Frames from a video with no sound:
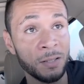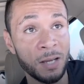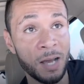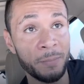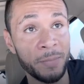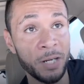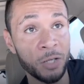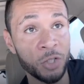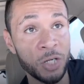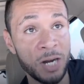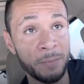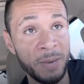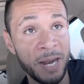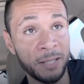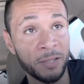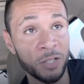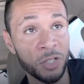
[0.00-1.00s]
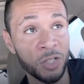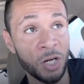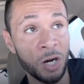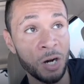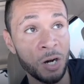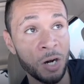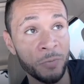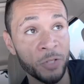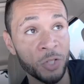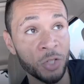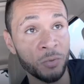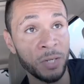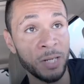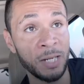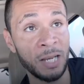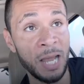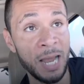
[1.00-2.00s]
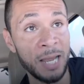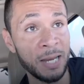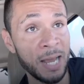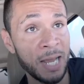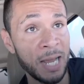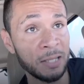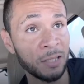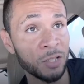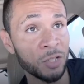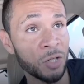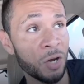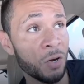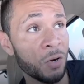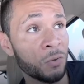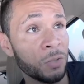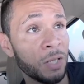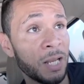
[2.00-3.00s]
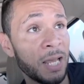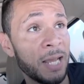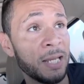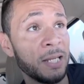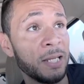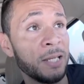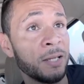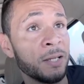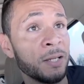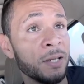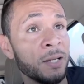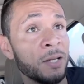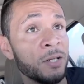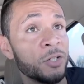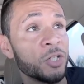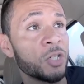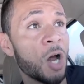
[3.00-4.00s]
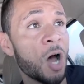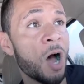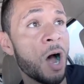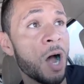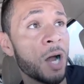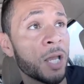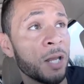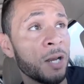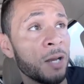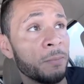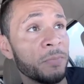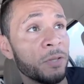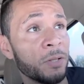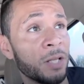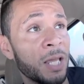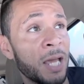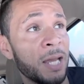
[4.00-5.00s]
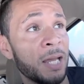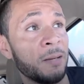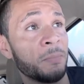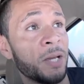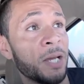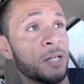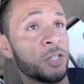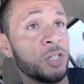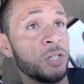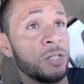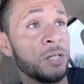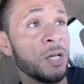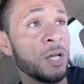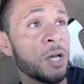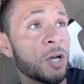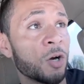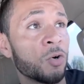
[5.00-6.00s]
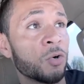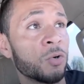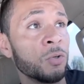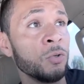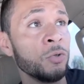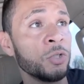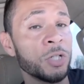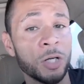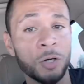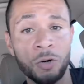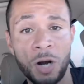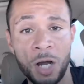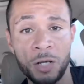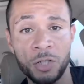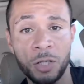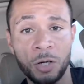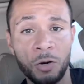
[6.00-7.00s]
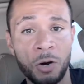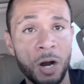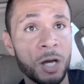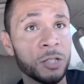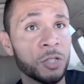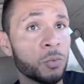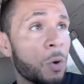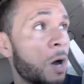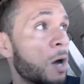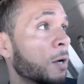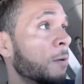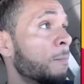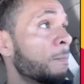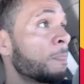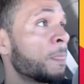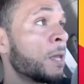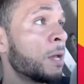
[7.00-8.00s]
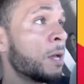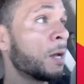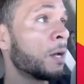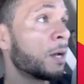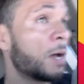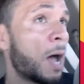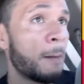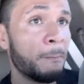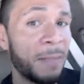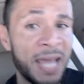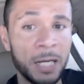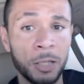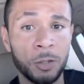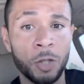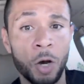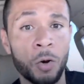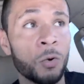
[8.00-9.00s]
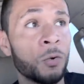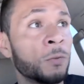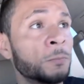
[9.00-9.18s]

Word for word: I'm here trying to make this turn on this green light, and I got this old lady just hawking up the lane, man. She cruising across the crosswalk. I made it though.